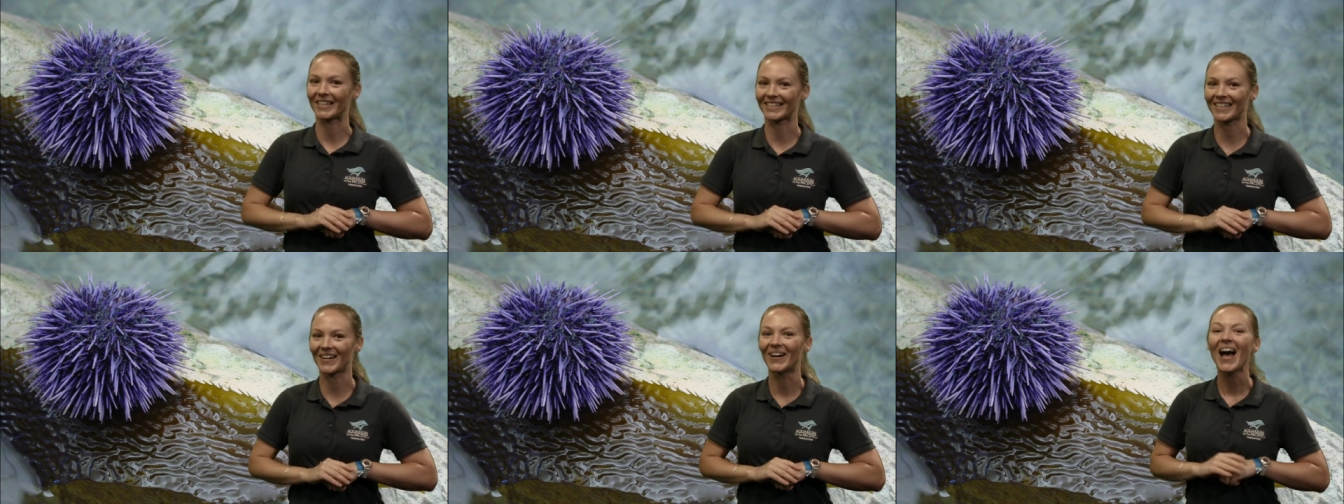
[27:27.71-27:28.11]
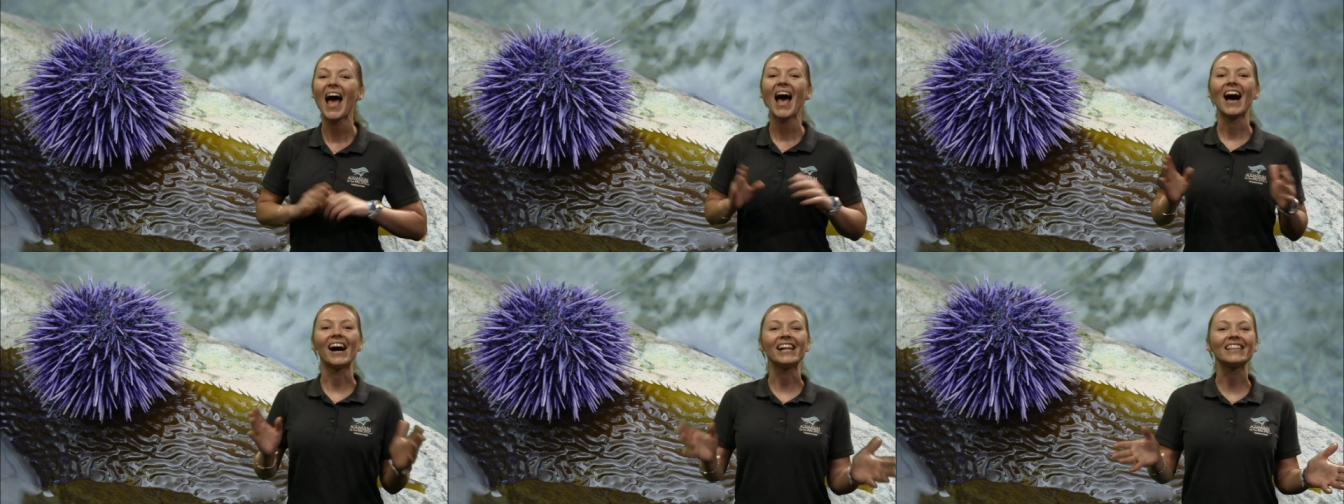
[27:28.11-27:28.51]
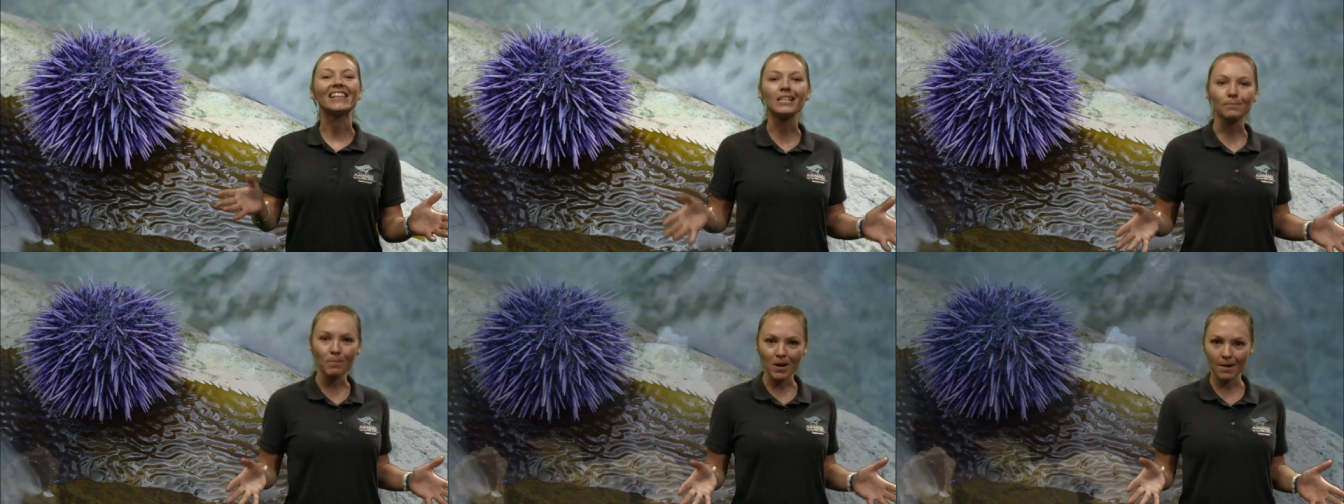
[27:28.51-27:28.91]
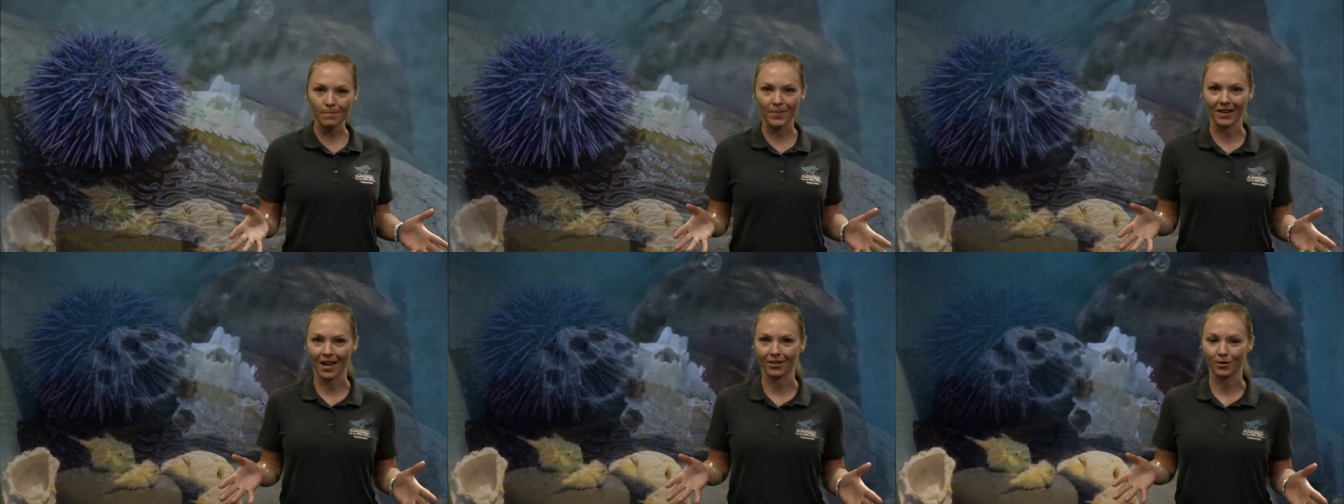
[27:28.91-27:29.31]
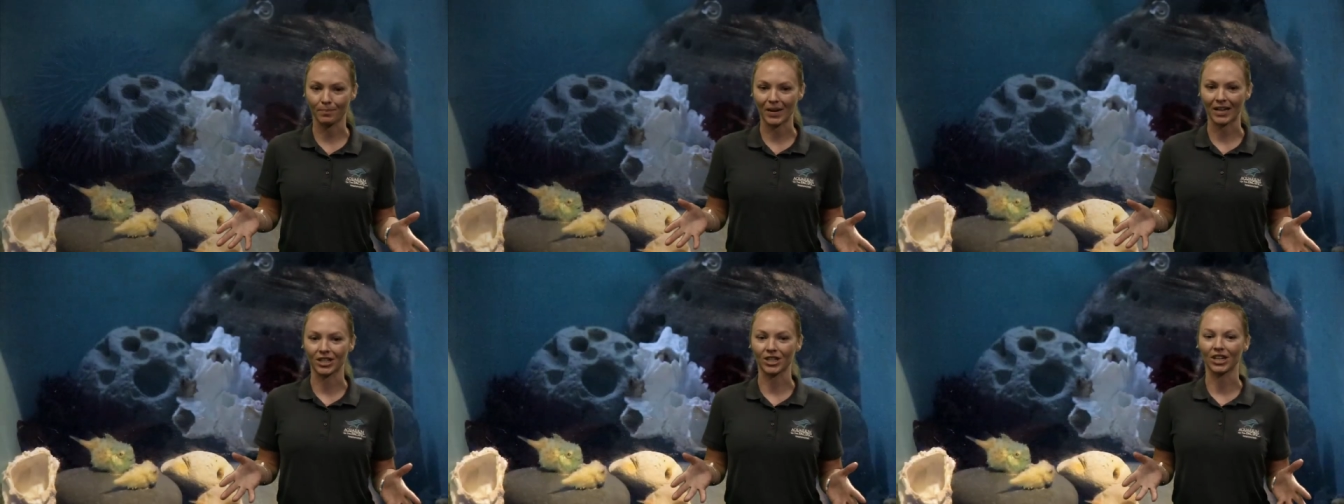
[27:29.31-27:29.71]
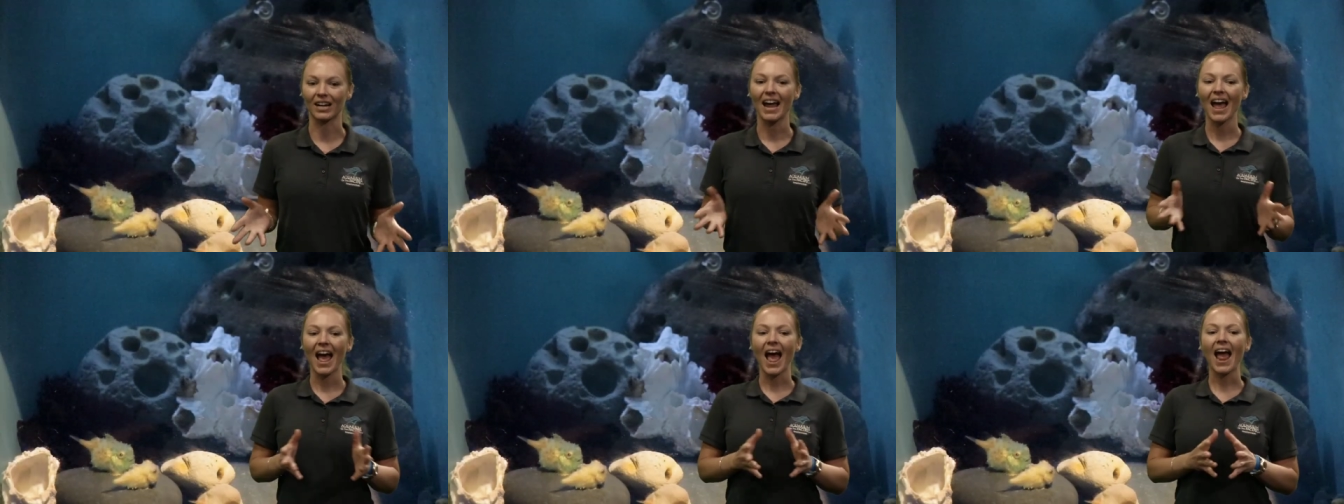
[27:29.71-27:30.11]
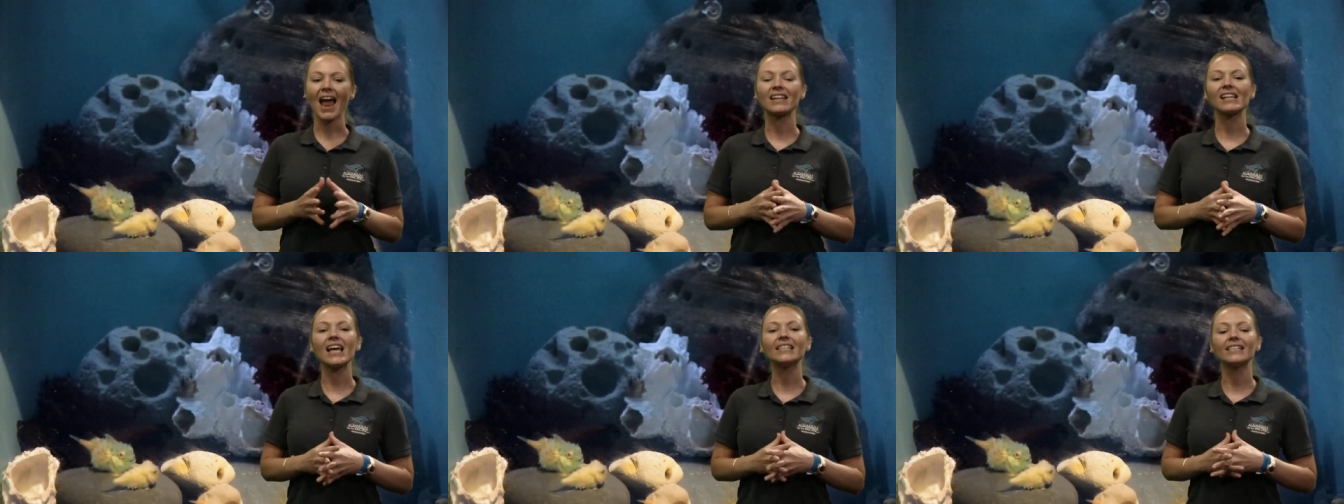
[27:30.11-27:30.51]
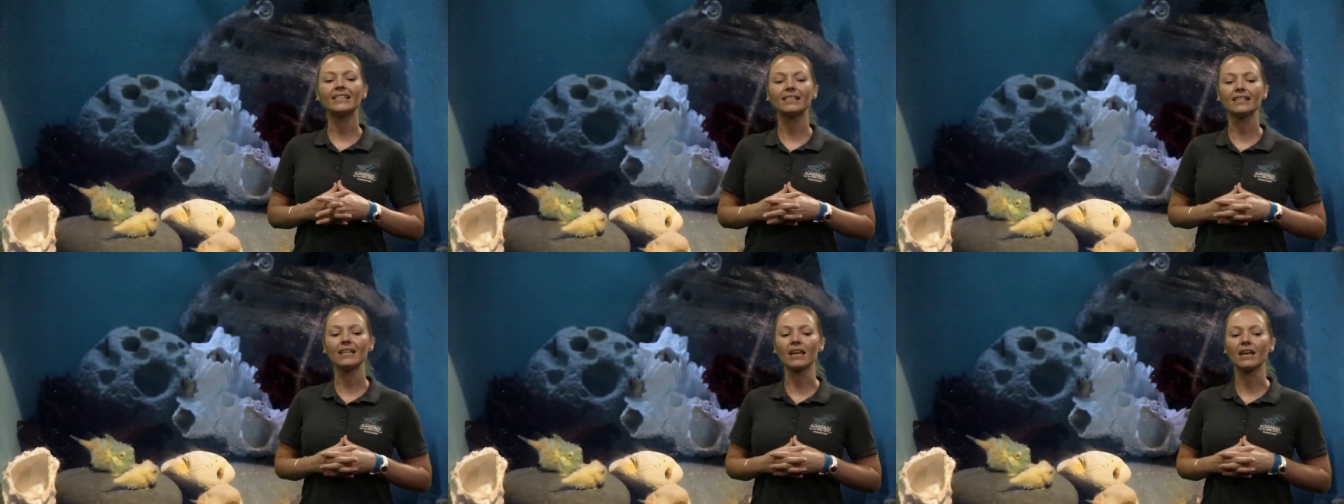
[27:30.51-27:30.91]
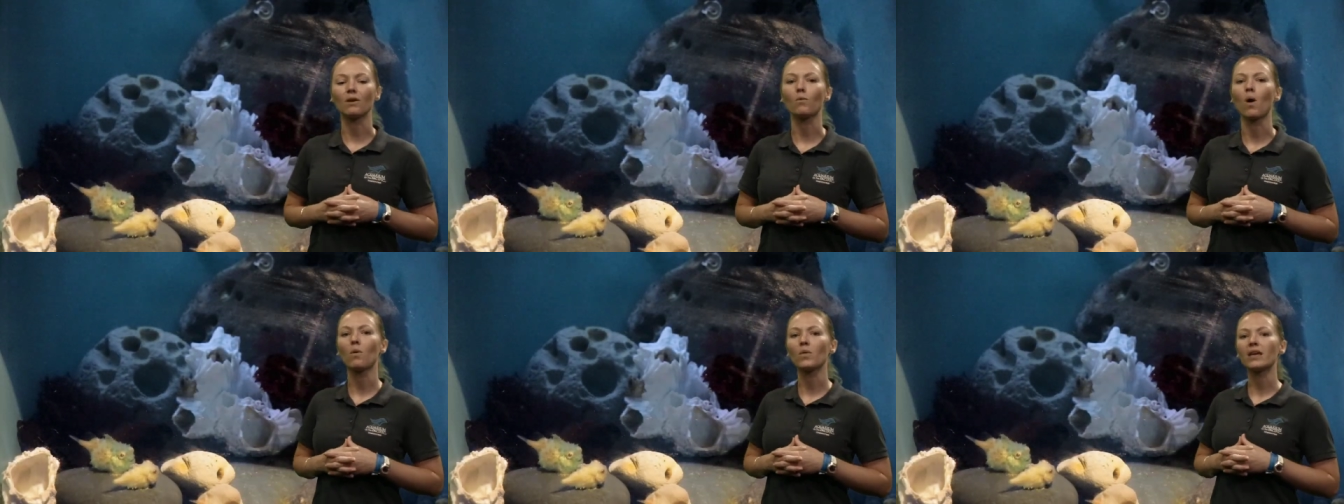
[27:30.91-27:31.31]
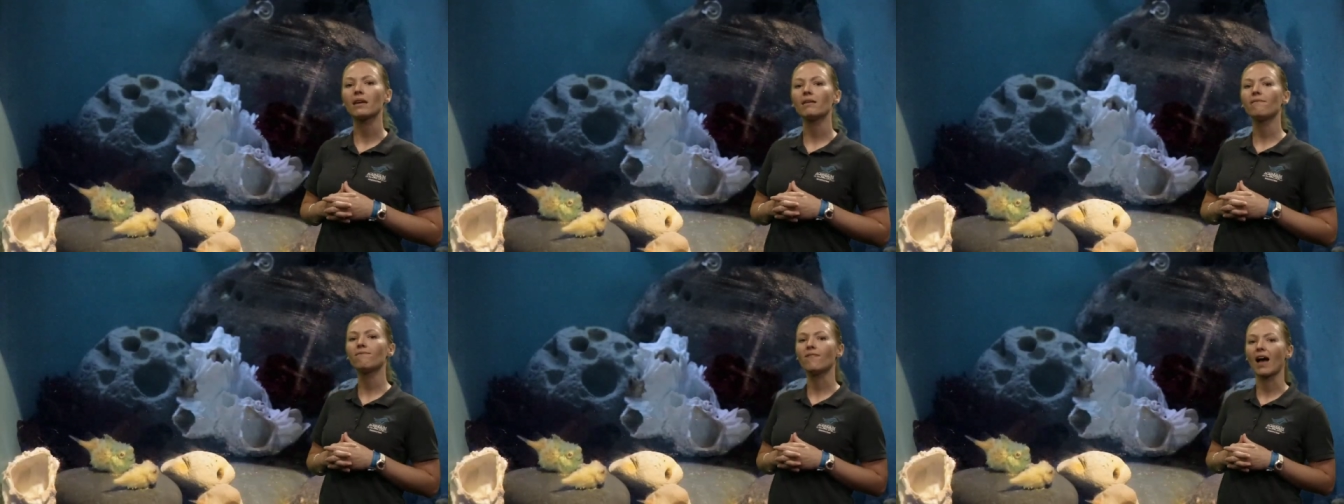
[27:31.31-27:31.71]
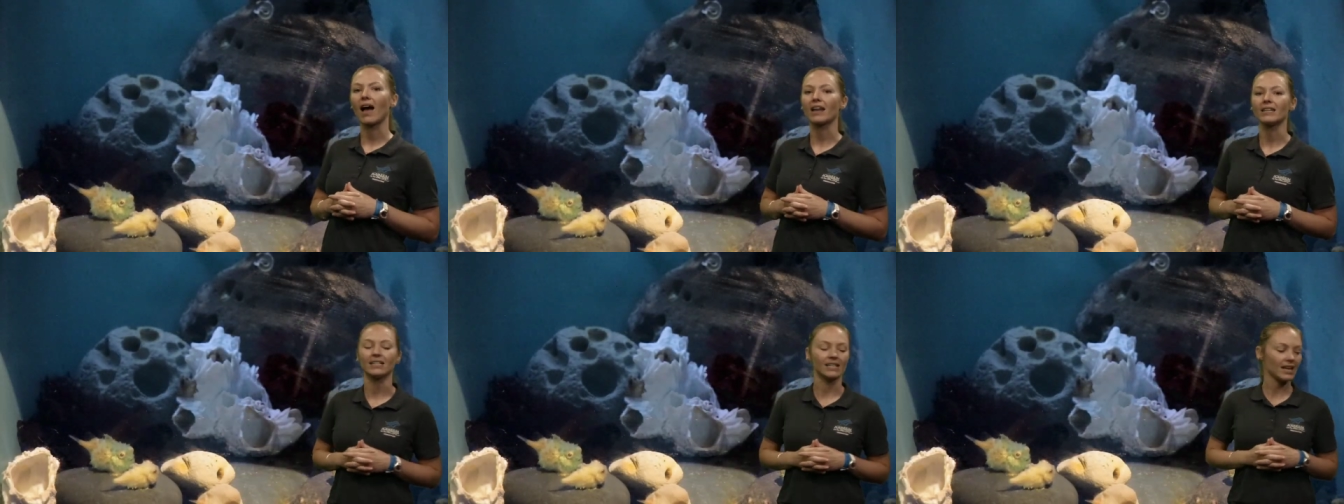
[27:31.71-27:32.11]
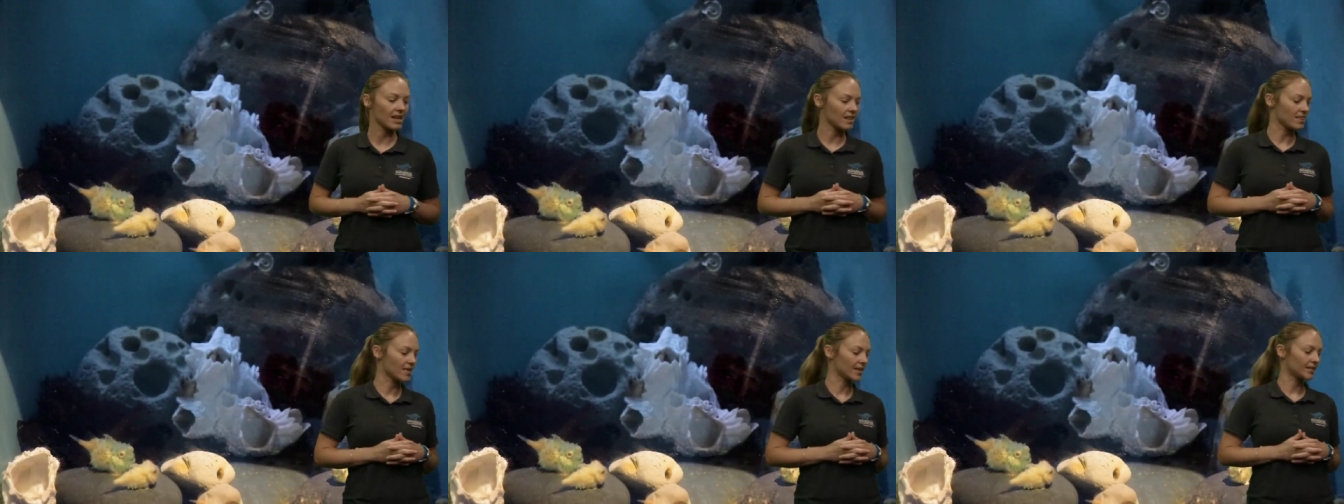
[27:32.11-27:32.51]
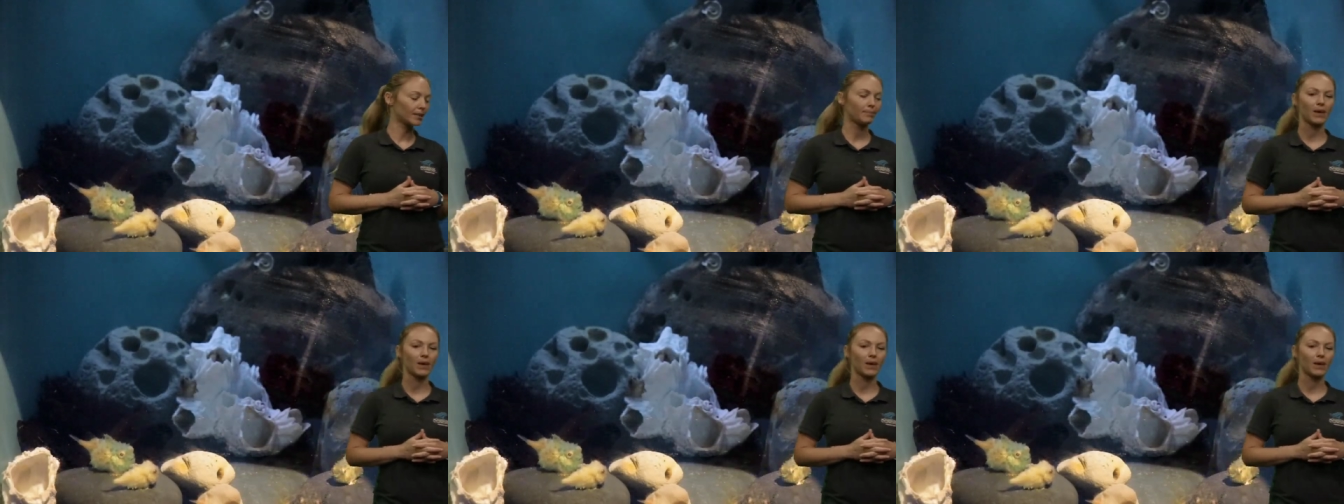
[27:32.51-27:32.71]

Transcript: So uh, let's put up another picture and let's see what we can find in this